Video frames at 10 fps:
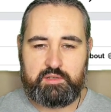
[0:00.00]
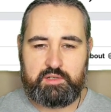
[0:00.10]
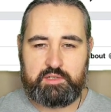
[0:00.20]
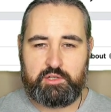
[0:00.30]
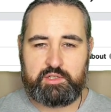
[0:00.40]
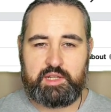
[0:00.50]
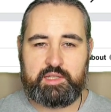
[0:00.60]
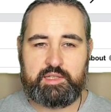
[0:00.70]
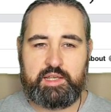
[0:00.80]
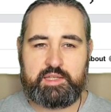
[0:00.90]
Not
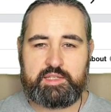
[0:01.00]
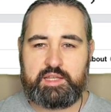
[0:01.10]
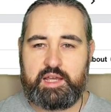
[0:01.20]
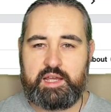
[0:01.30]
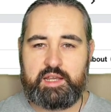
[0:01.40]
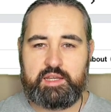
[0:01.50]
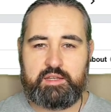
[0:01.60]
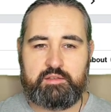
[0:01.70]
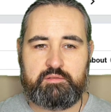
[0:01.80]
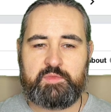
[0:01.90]
unless
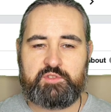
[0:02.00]
I